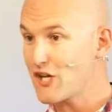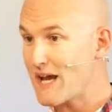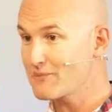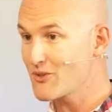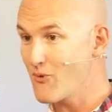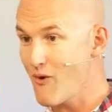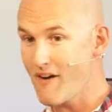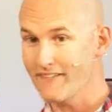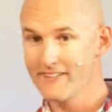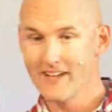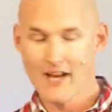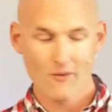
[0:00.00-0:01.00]
chapter
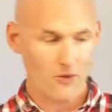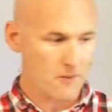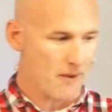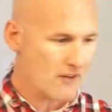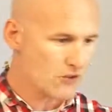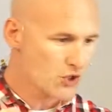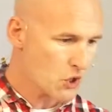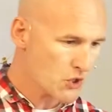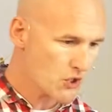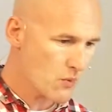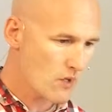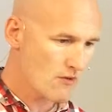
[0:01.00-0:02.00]
1, what about
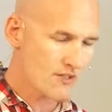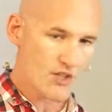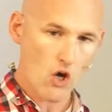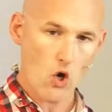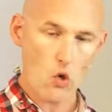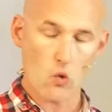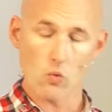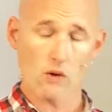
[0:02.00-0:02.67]
Joshua as a whole?